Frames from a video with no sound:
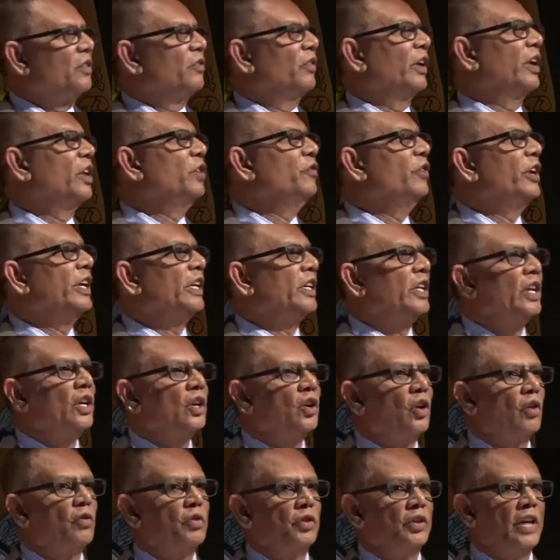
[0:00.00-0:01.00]
When we
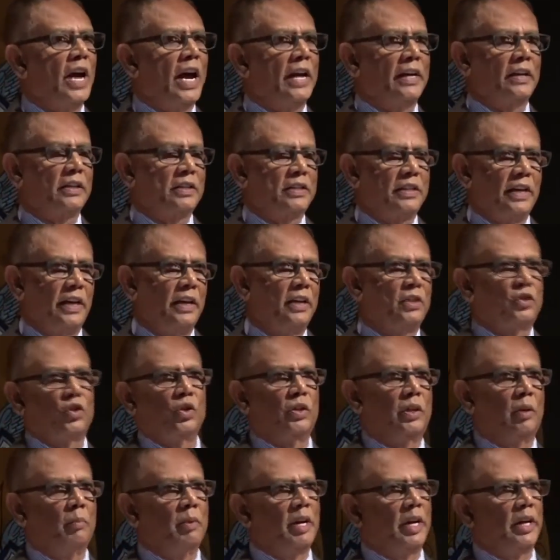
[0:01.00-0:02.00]
think of United States
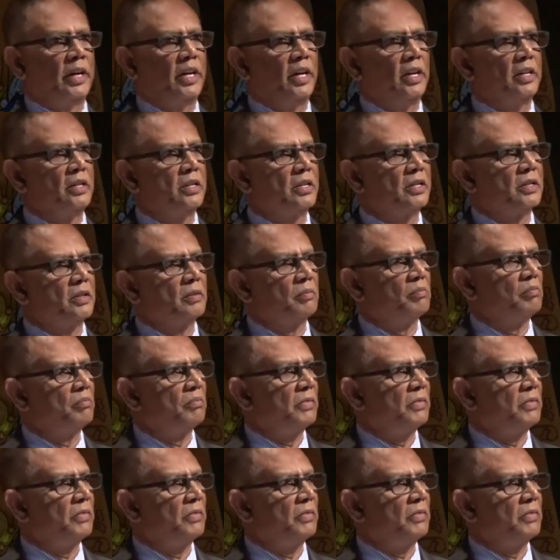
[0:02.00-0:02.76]
or the Americans,